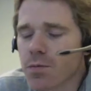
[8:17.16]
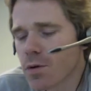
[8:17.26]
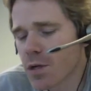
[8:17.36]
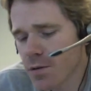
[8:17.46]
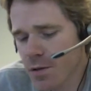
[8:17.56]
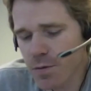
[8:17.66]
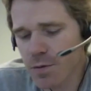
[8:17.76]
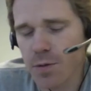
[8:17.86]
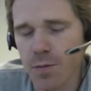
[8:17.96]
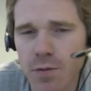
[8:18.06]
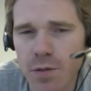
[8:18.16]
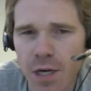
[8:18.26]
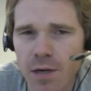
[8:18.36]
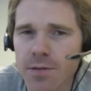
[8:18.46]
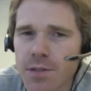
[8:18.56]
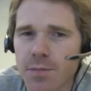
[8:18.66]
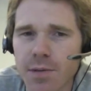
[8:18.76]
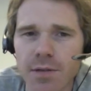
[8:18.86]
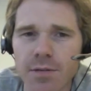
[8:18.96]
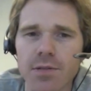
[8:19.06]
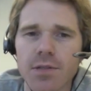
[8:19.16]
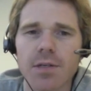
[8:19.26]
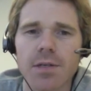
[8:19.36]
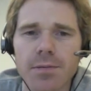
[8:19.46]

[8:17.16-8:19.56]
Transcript: What do you think was the most challenging part of the study?